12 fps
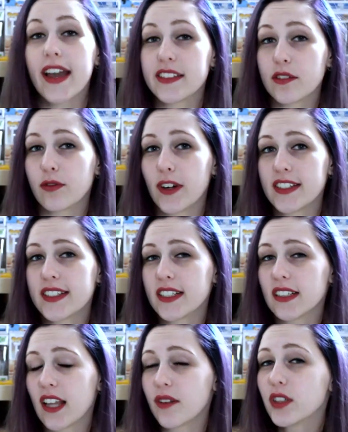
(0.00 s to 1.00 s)
It's a friends
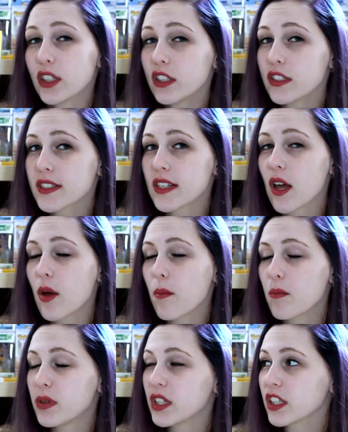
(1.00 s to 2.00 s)
to lovers
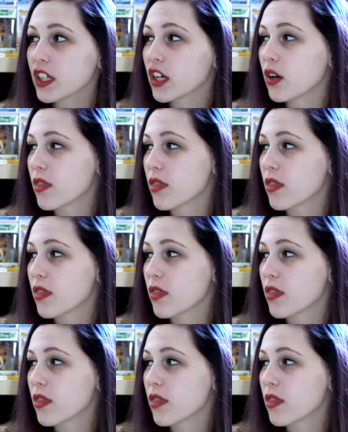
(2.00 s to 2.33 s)
book.